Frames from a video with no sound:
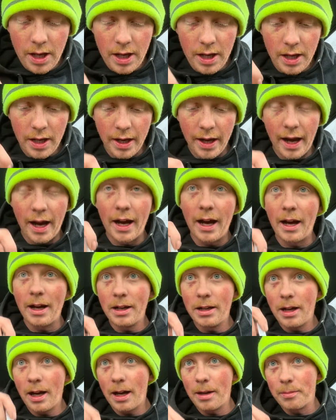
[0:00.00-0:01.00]
Yeah,
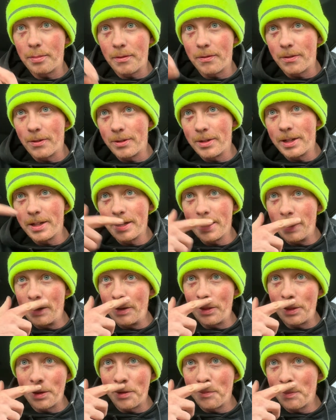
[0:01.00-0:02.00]
I'd prefer to eat
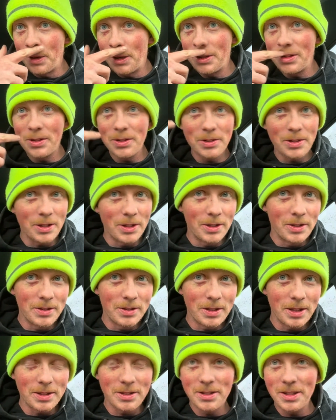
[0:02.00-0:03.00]
healthy, but
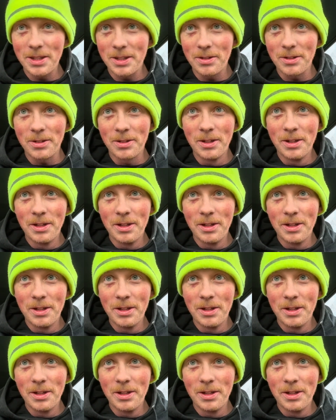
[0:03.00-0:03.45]
it's either